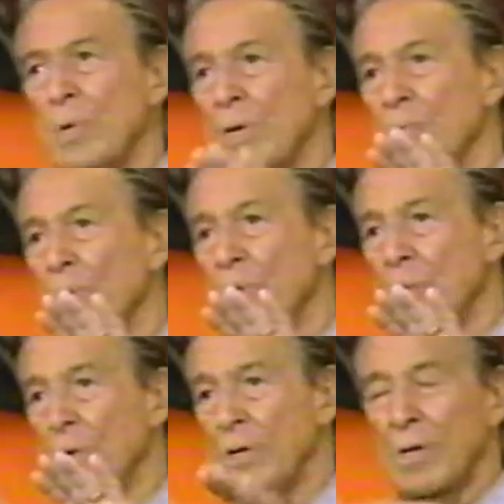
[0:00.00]
easy minute, pick for
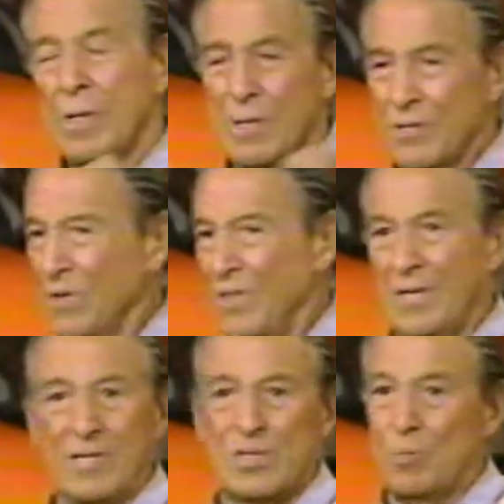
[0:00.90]
those people. There's
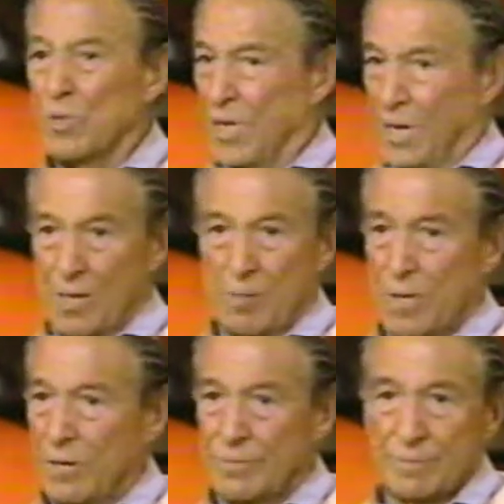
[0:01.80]
nothing intimidating
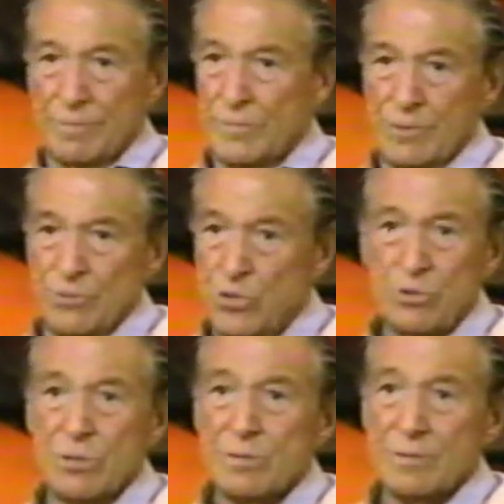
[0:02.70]
about
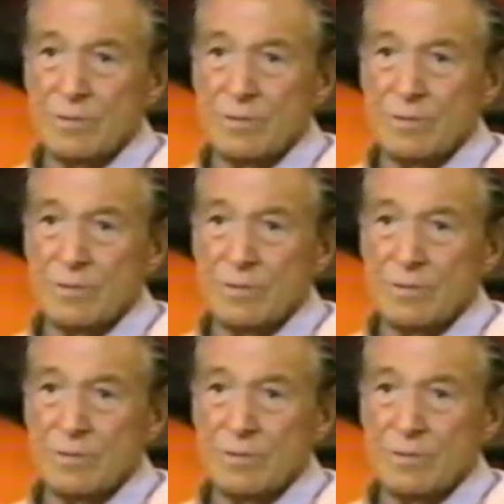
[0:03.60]
Junior.